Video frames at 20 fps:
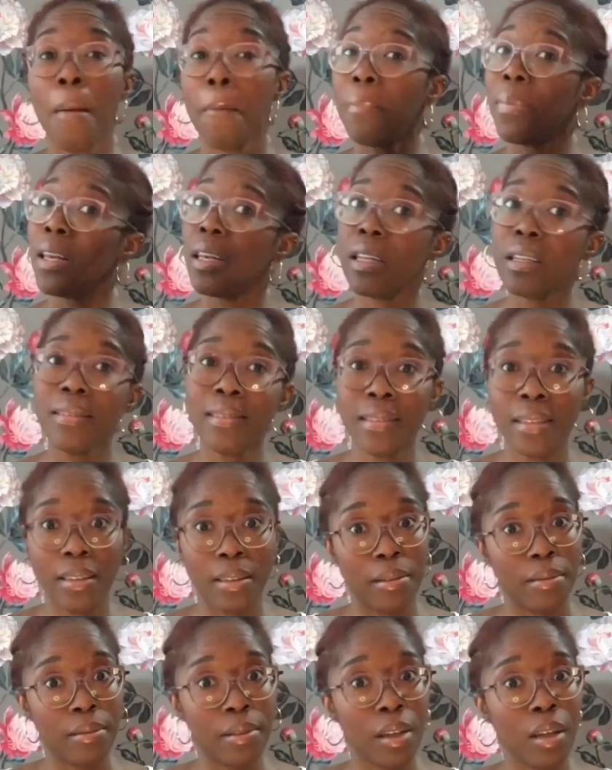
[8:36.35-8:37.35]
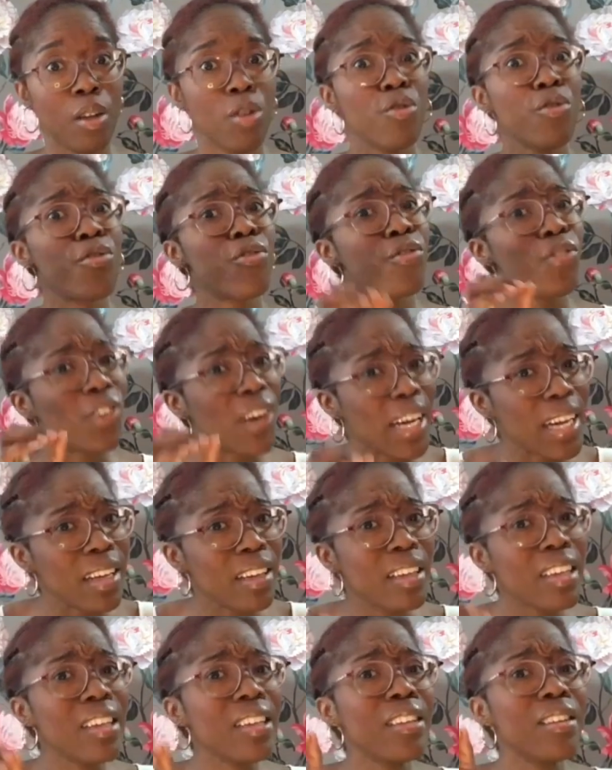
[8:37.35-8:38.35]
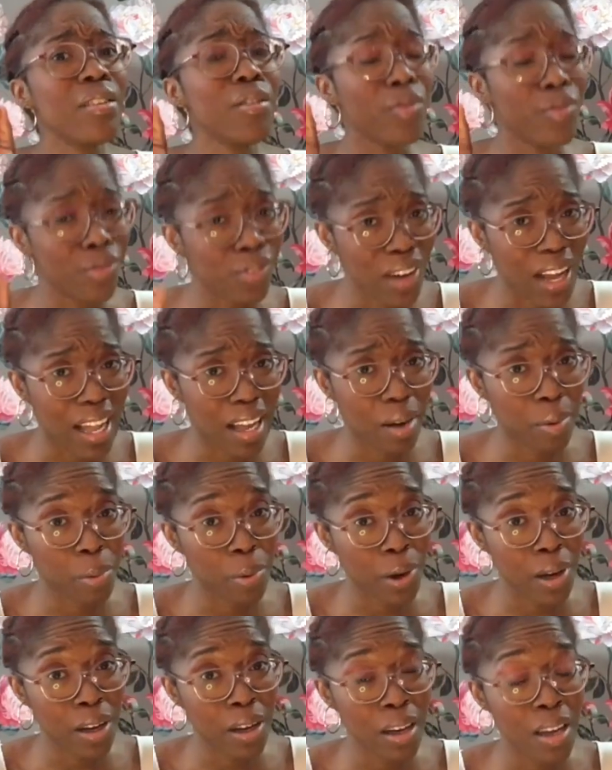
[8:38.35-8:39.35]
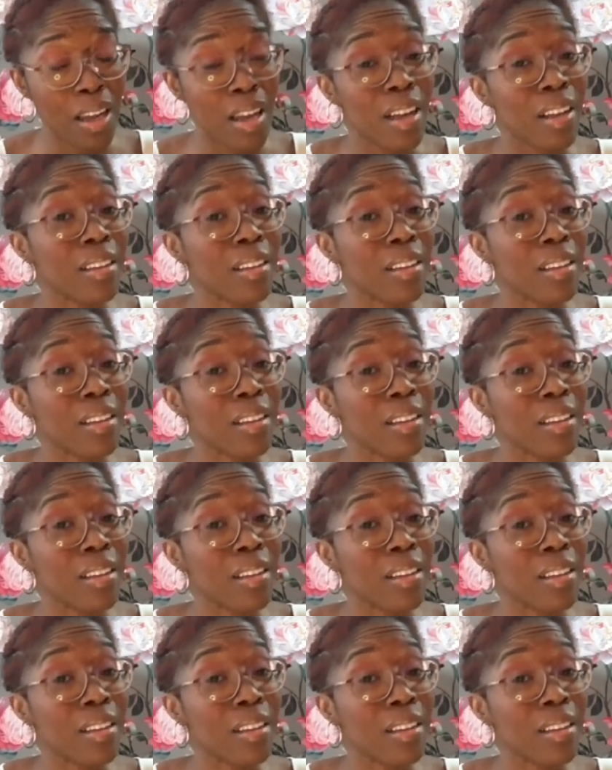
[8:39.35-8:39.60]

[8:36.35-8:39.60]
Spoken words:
But listen, finding the fabric